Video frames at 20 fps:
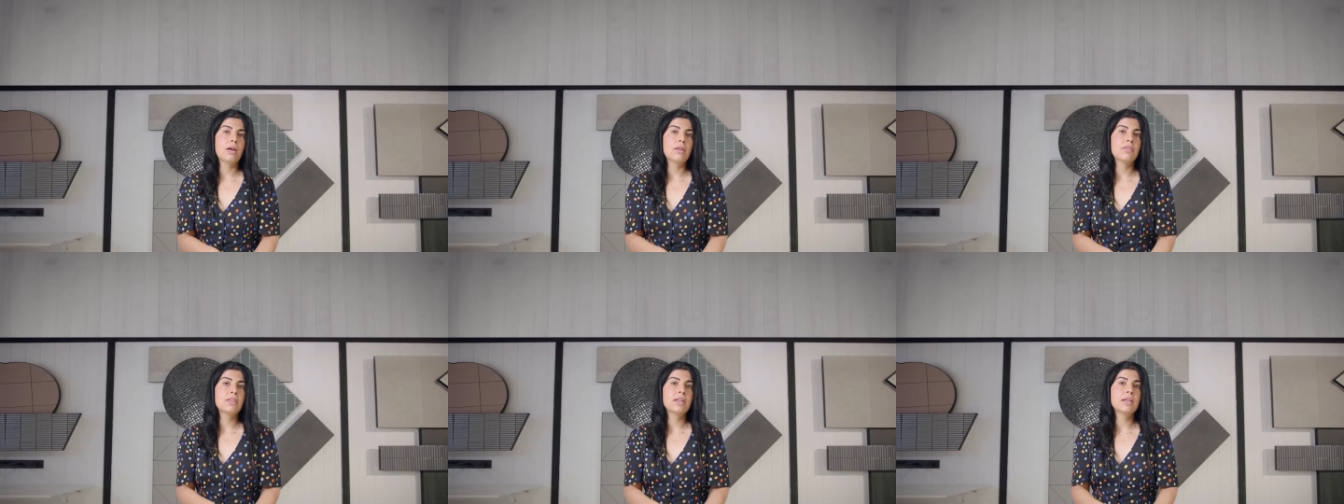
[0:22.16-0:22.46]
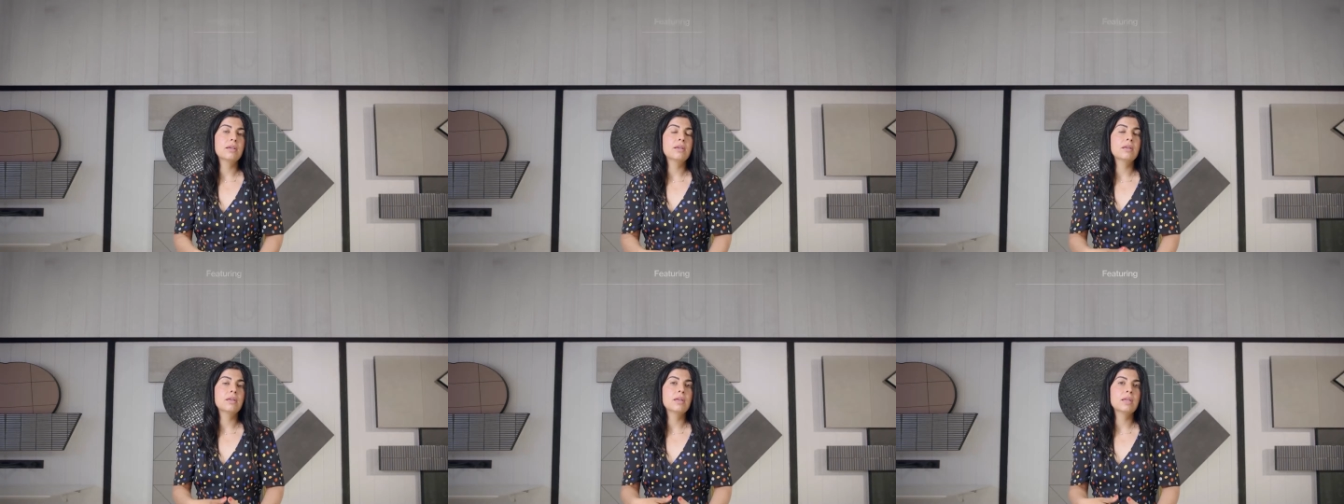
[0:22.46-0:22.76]
I
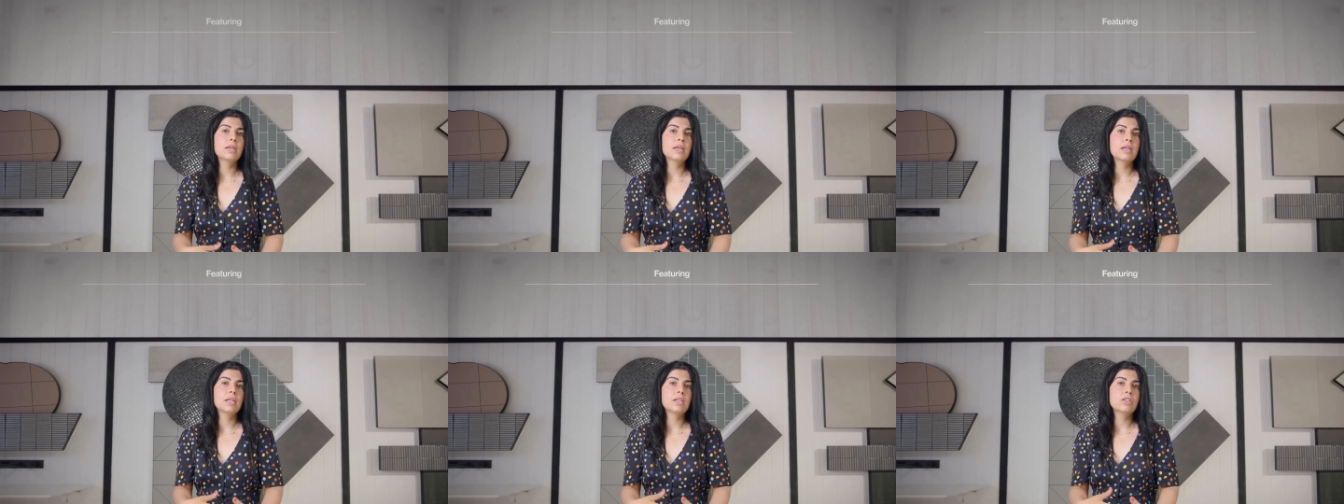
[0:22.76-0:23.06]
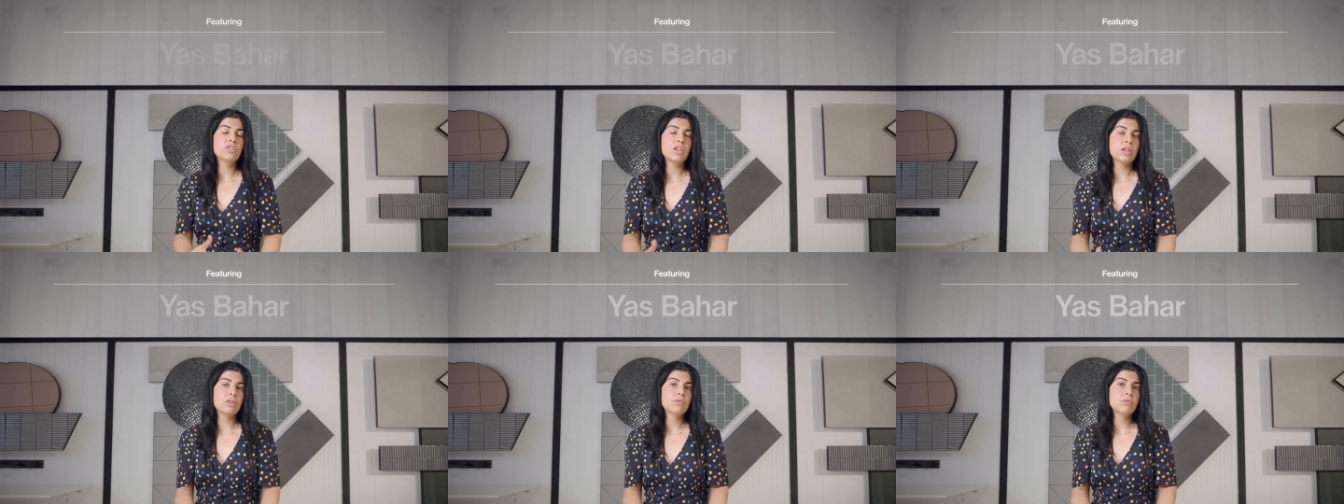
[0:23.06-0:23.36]
think
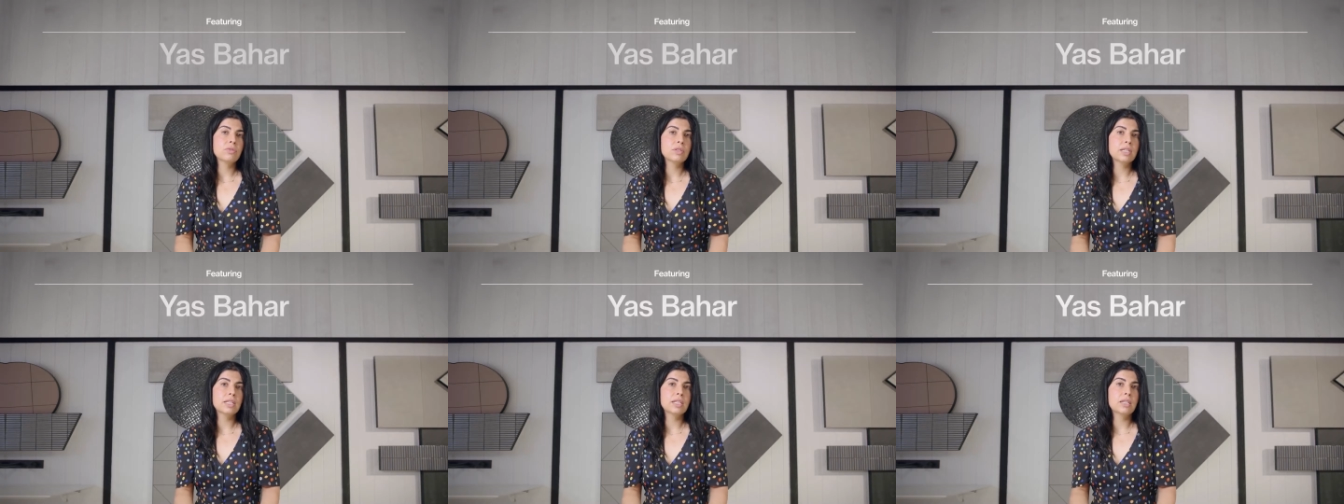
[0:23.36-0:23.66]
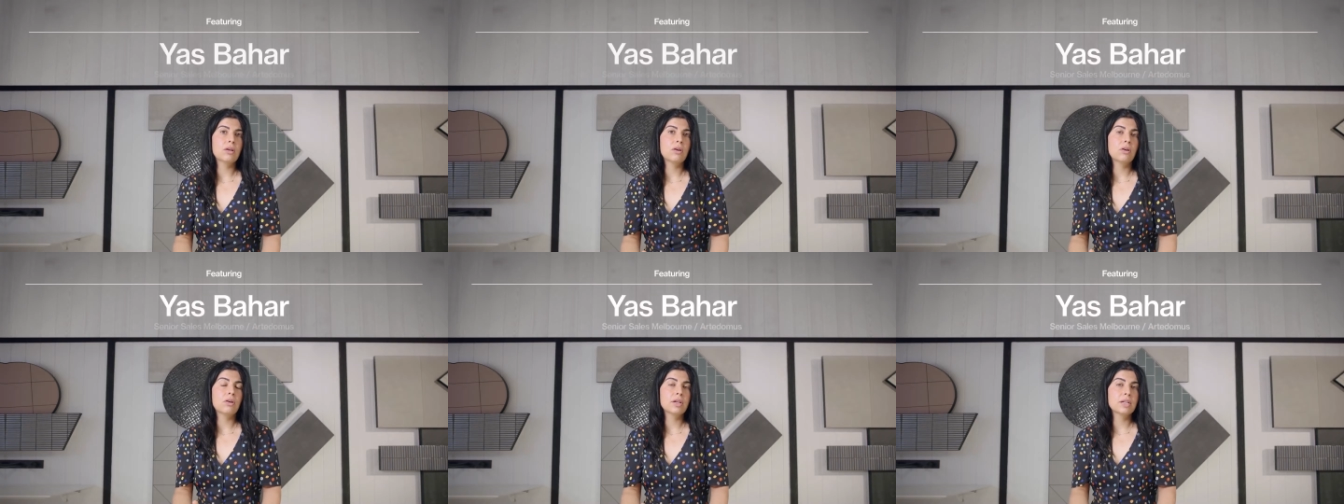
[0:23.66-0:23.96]

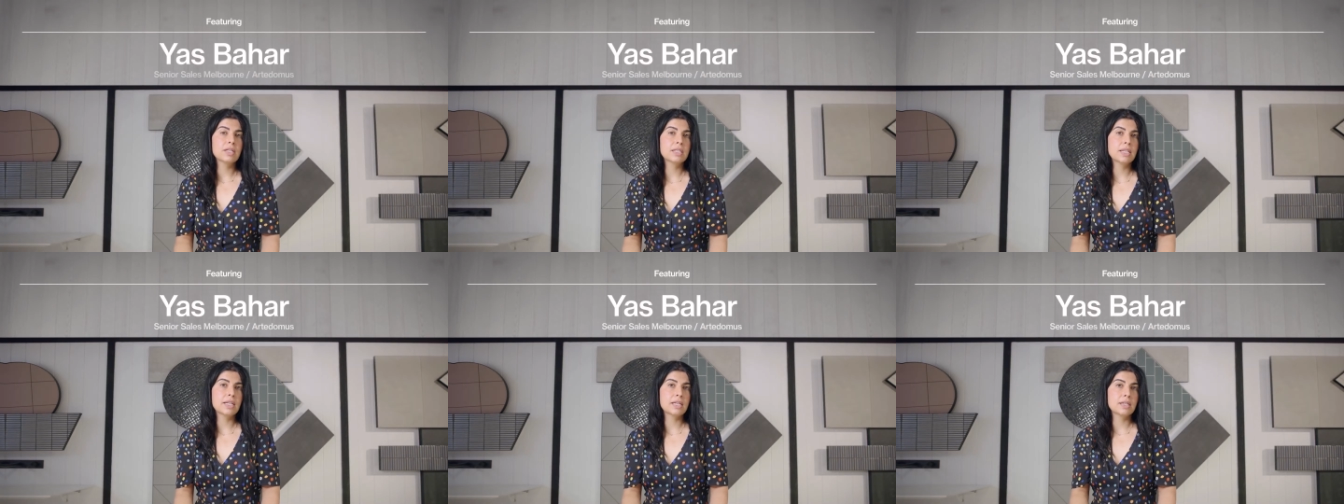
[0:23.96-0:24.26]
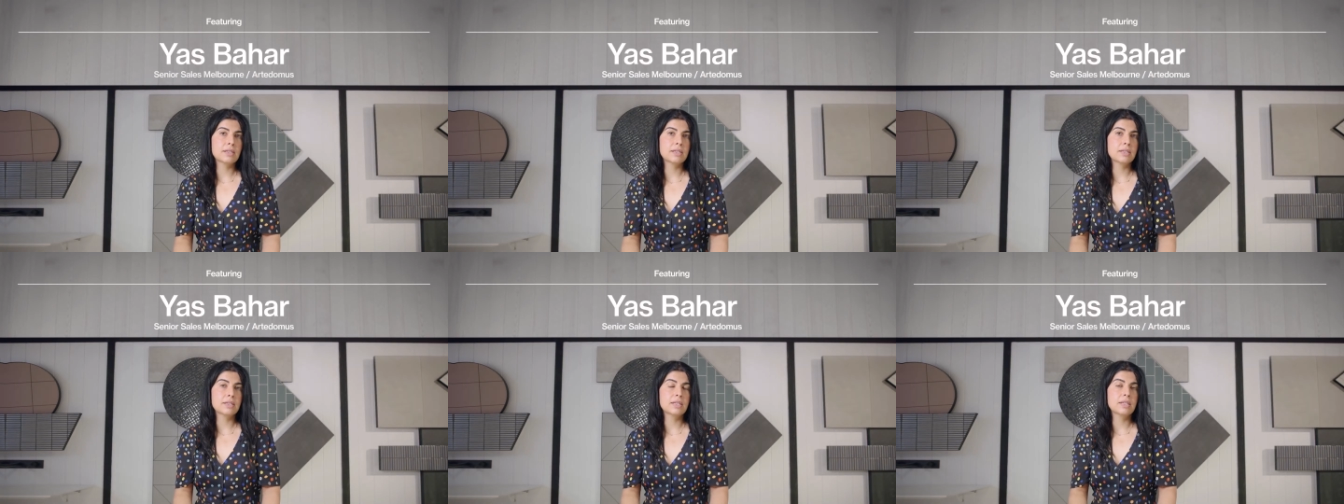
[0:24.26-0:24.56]
generally
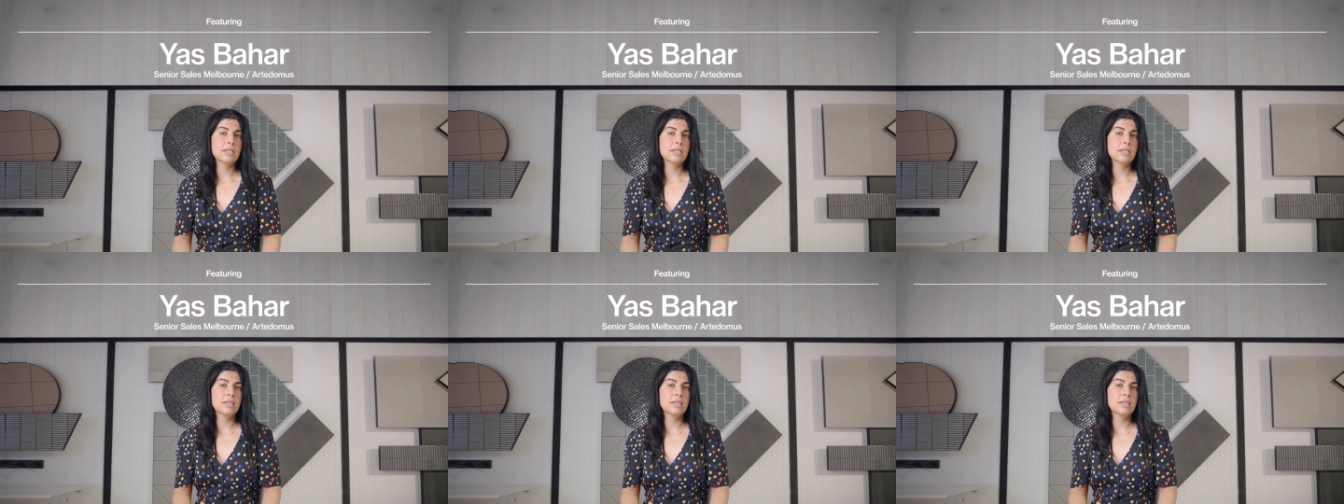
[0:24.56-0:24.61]
architects